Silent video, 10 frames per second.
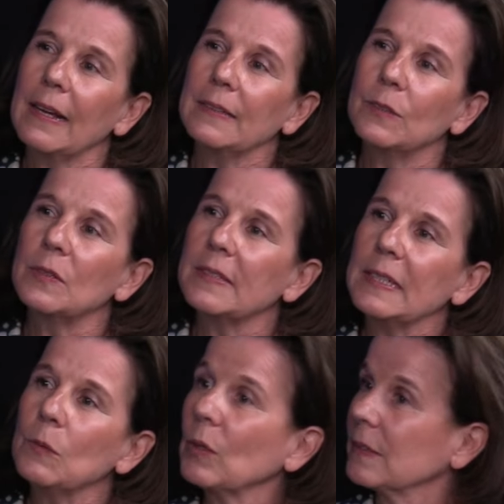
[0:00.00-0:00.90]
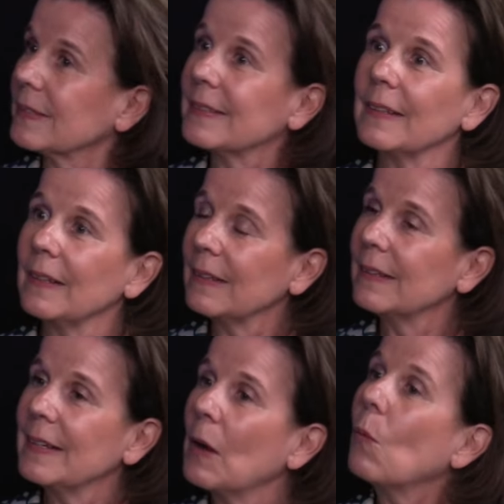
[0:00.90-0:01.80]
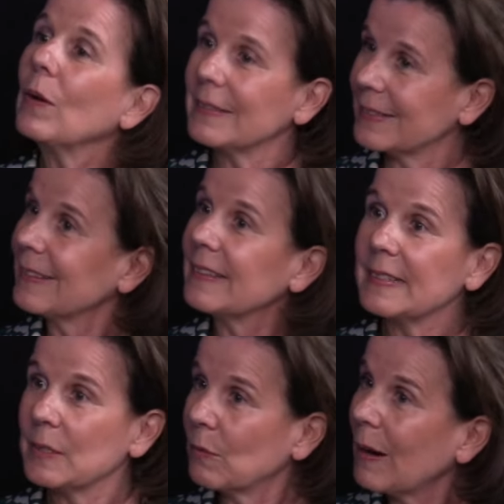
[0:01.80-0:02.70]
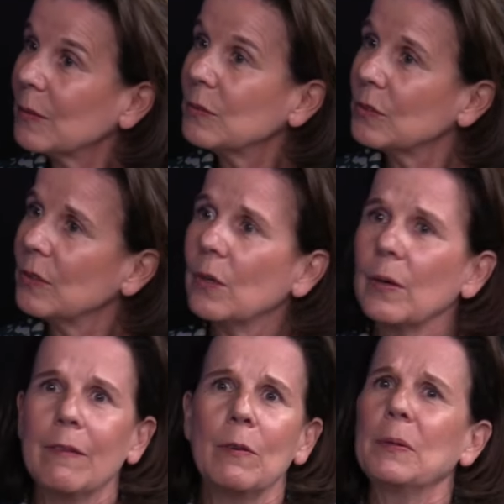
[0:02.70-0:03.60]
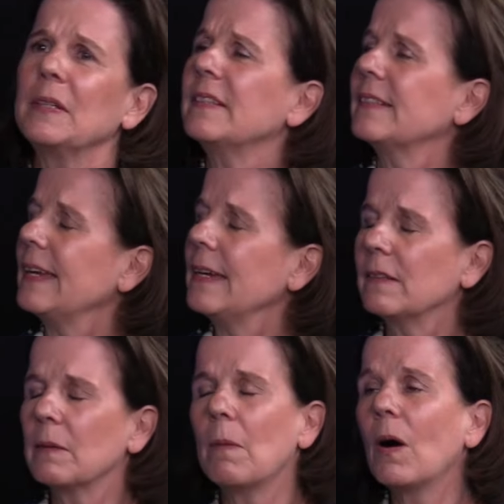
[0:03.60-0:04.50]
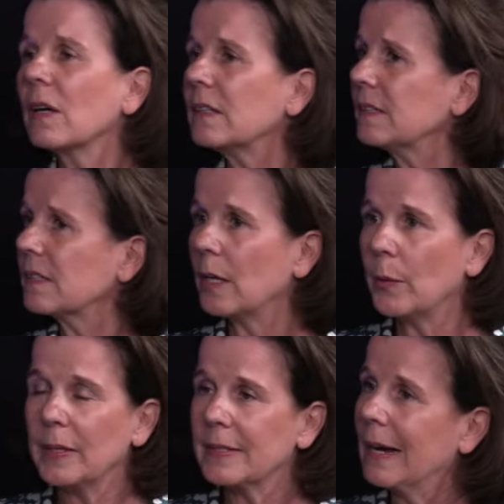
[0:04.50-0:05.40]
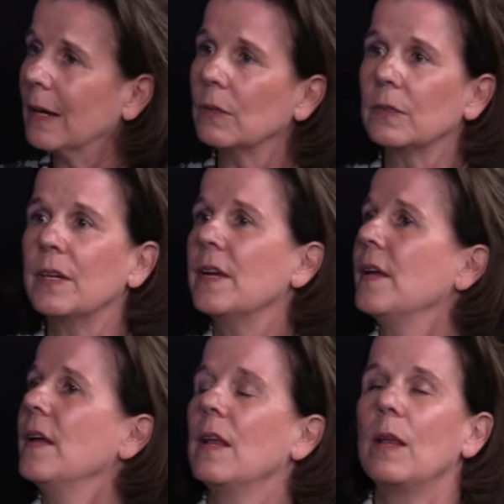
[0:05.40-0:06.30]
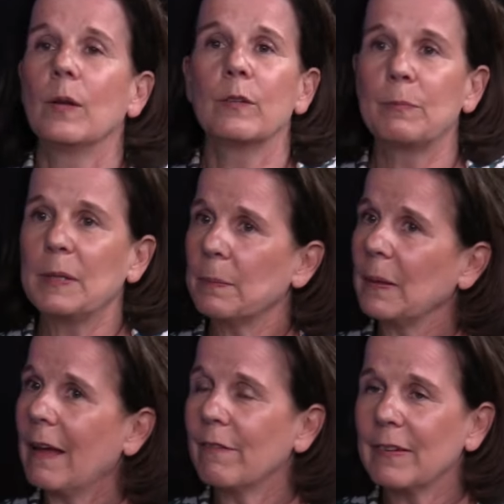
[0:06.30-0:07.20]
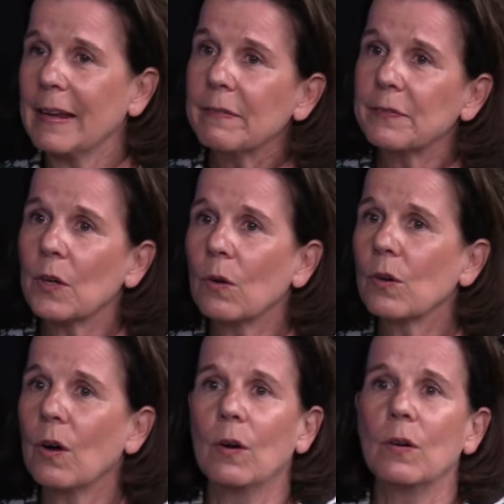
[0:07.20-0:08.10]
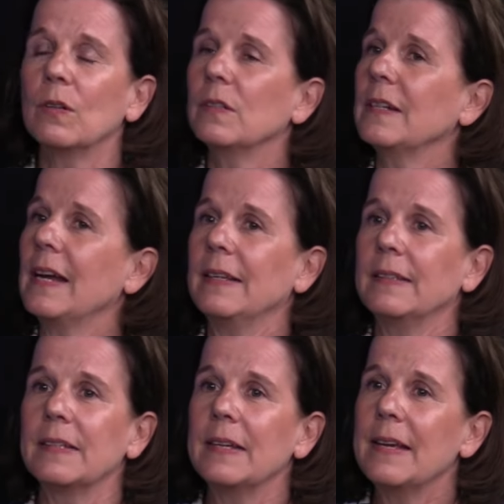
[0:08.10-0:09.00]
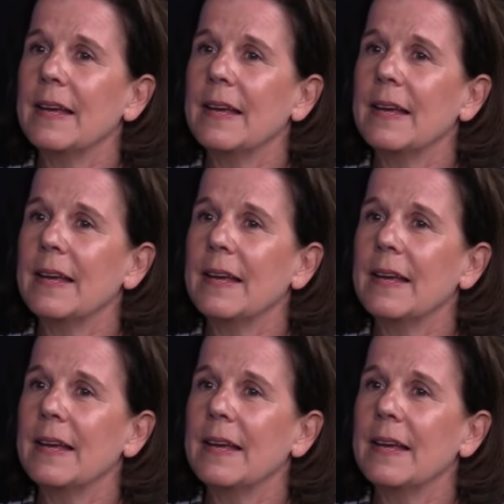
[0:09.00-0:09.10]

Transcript: and to see what still what still is around you know everybody's saying the market is slowing down a lot of people have left hong kong and